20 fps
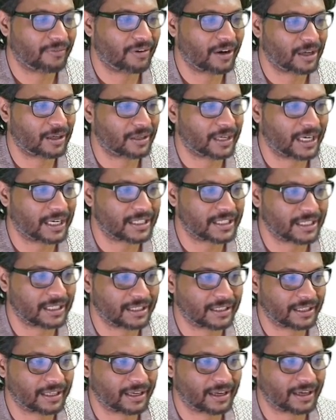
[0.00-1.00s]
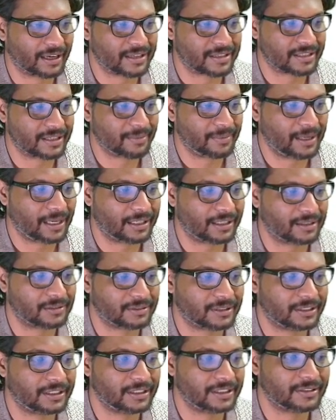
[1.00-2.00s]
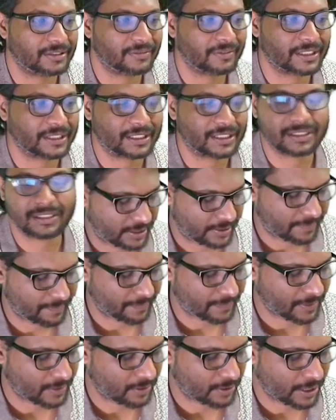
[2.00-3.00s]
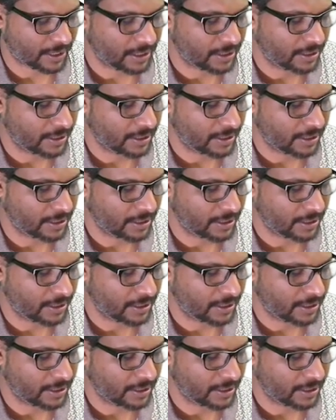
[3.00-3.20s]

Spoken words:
condition in the HTML, and also this conditions. Okay.